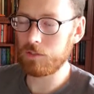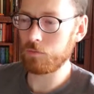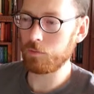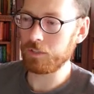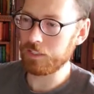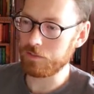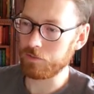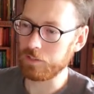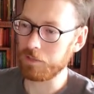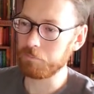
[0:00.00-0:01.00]
will be Eastern
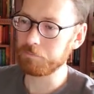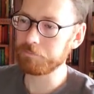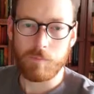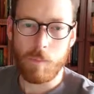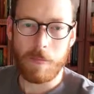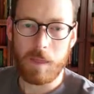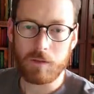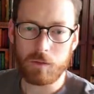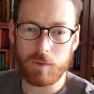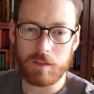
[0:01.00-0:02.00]
Time.
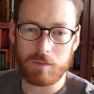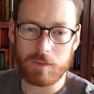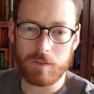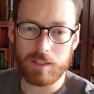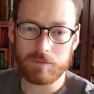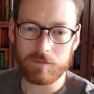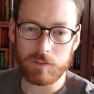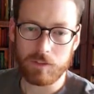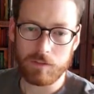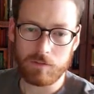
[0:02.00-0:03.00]
The way that we do that,
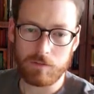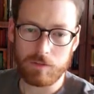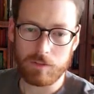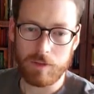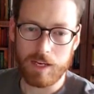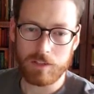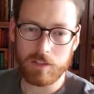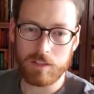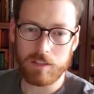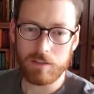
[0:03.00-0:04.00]
just do a new
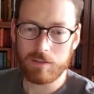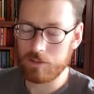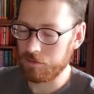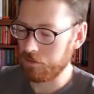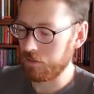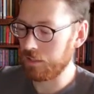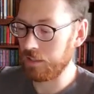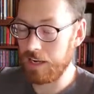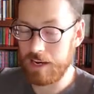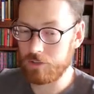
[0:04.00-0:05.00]
action here. There's an
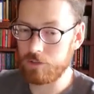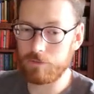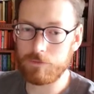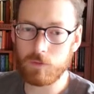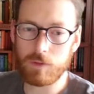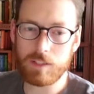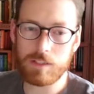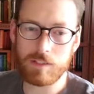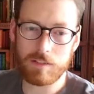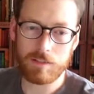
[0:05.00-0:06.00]
action for
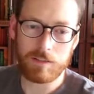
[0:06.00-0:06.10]
this,